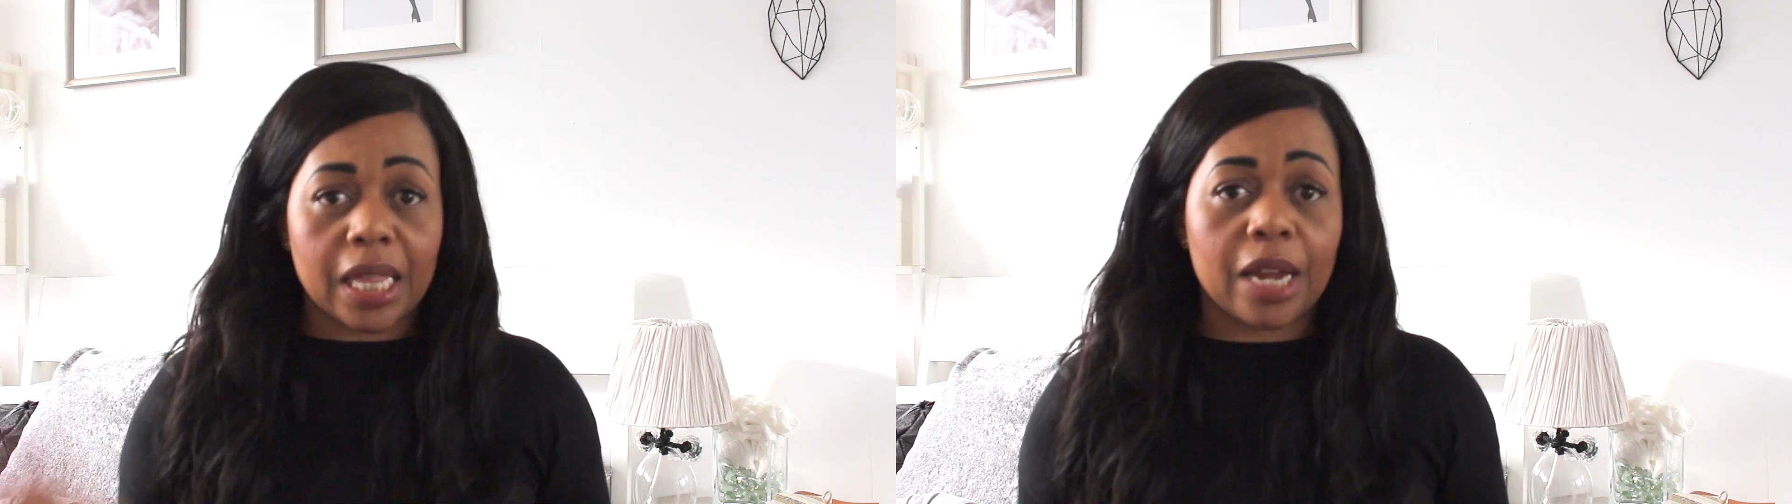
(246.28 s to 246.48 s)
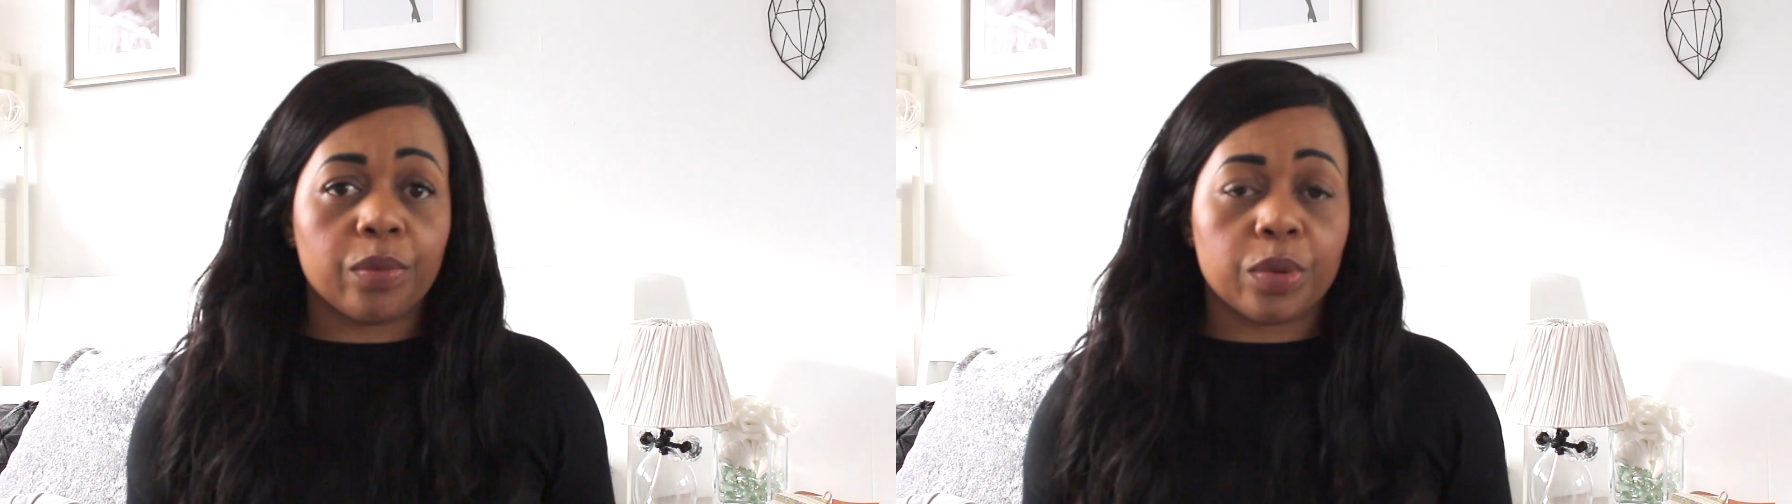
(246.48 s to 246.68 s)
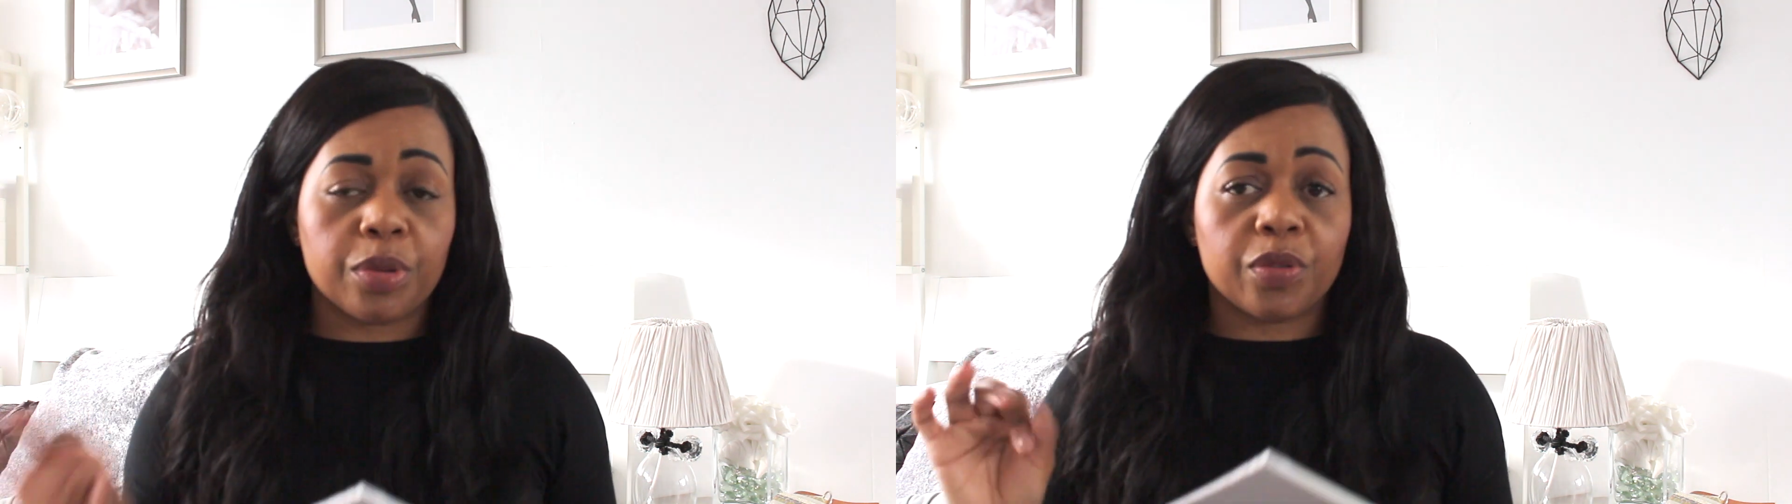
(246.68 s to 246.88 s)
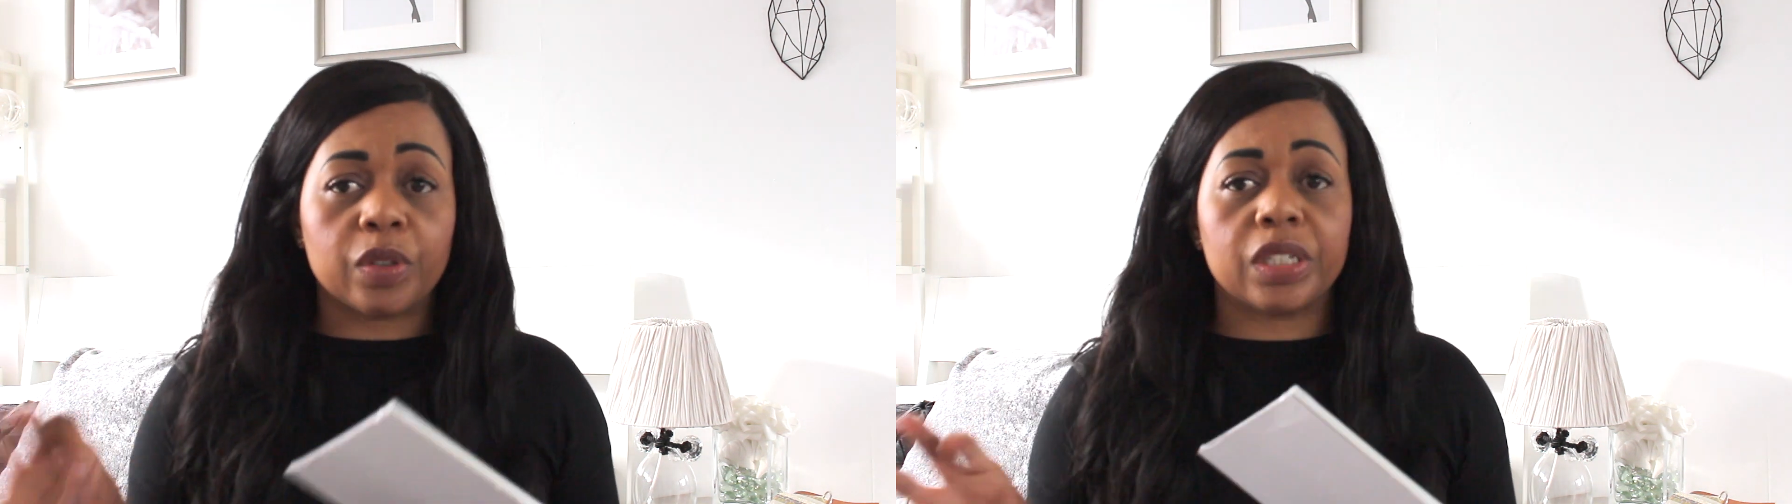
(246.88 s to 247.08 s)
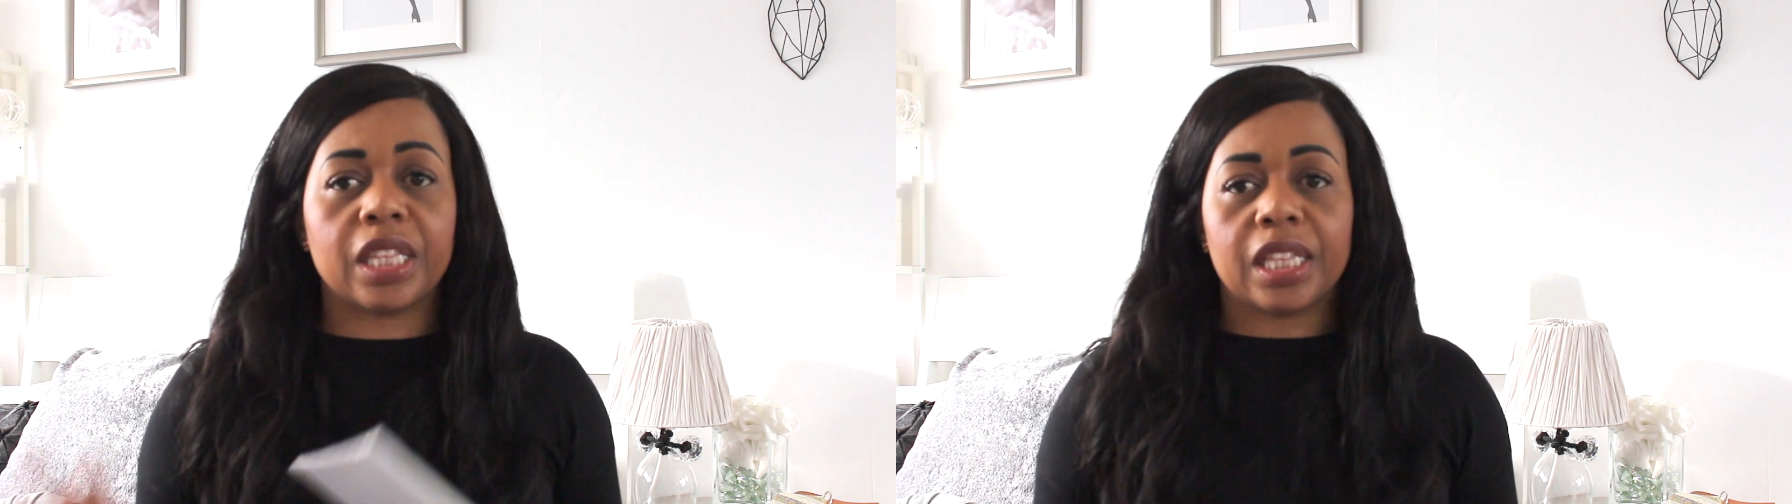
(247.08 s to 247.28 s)
then we move
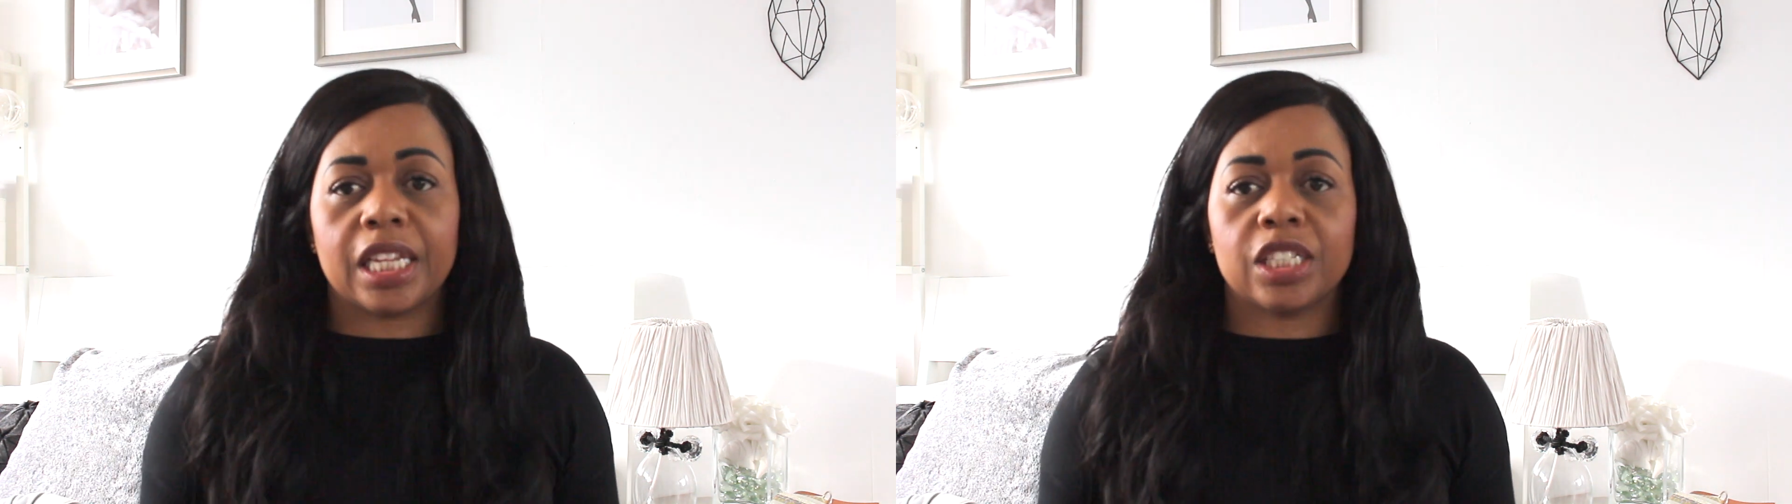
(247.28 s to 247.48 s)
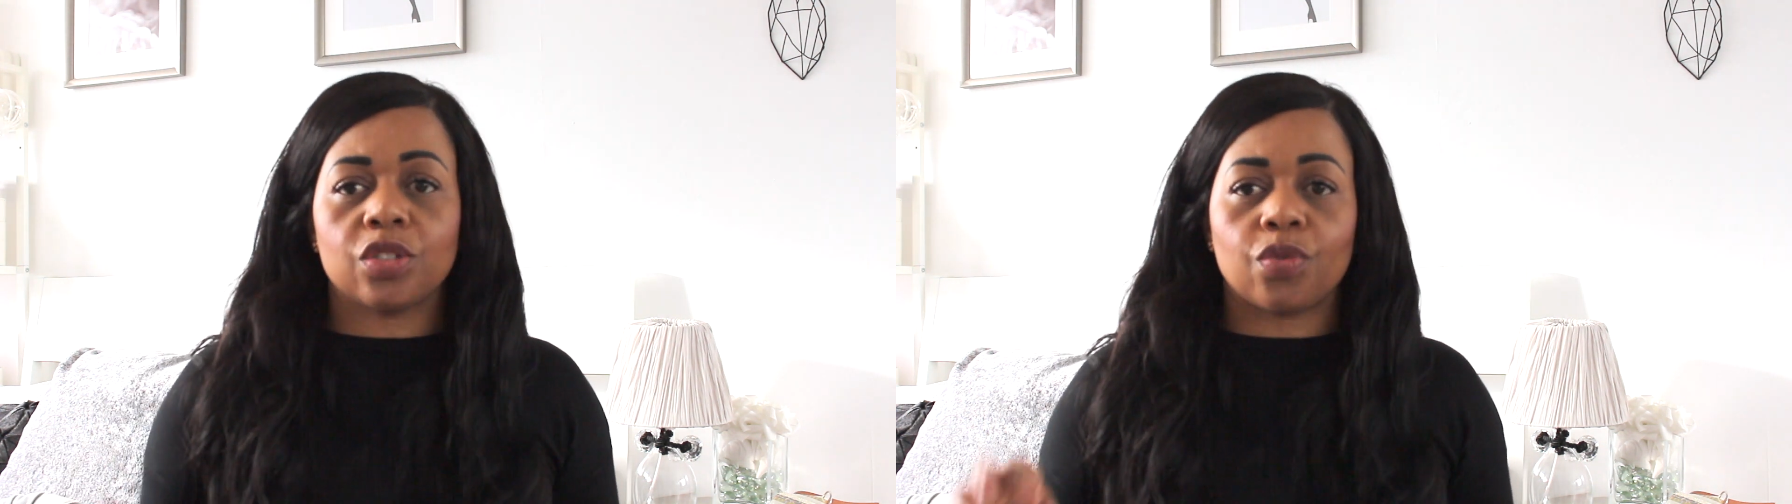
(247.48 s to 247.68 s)
on to the things